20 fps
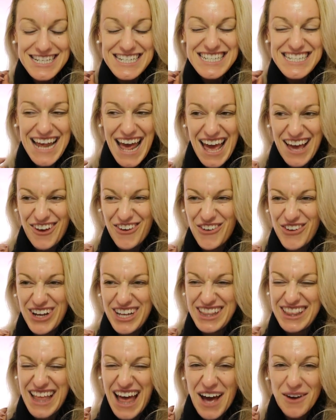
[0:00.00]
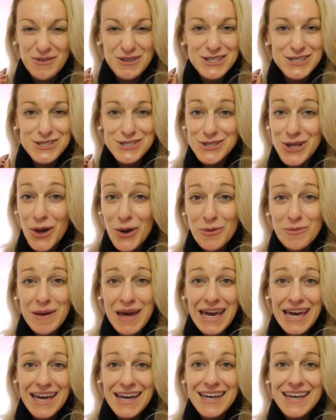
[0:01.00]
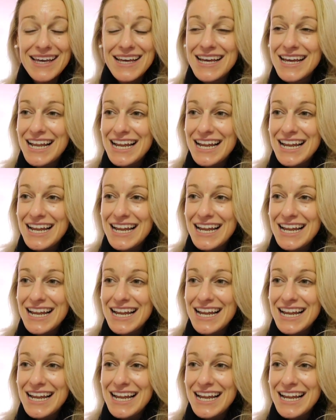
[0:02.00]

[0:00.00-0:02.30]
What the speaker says: The decor in there was so me.